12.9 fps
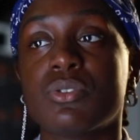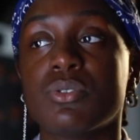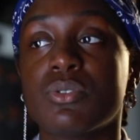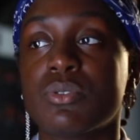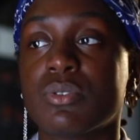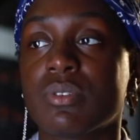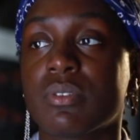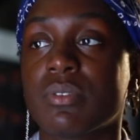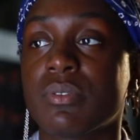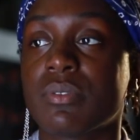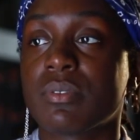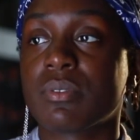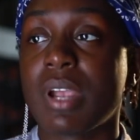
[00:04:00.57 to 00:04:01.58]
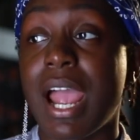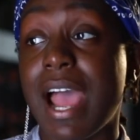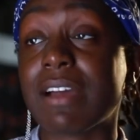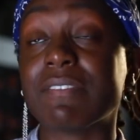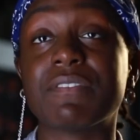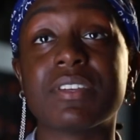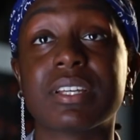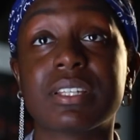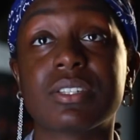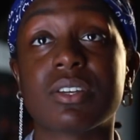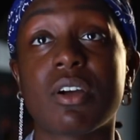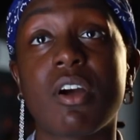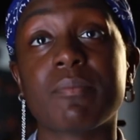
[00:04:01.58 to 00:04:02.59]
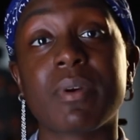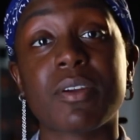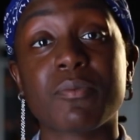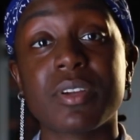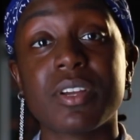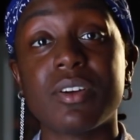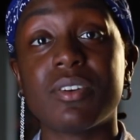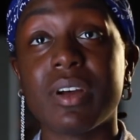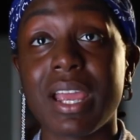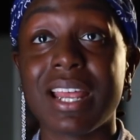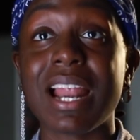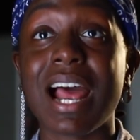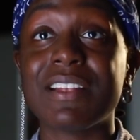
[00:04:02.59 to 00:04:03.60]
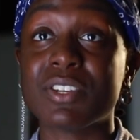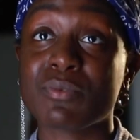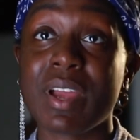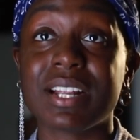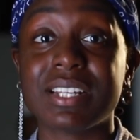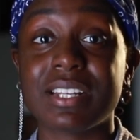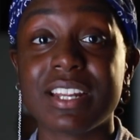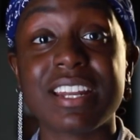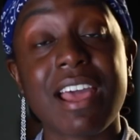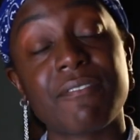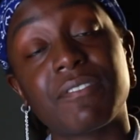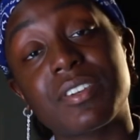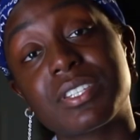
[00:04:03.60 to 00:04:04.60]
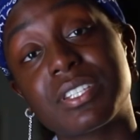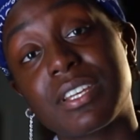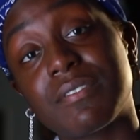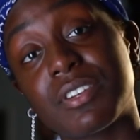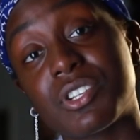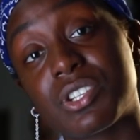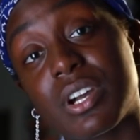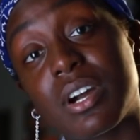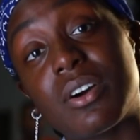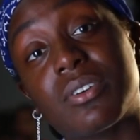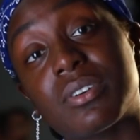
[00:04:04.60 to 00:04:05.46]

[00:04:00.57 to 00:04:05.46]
to have this on my reel and I directed a Netflix TV show.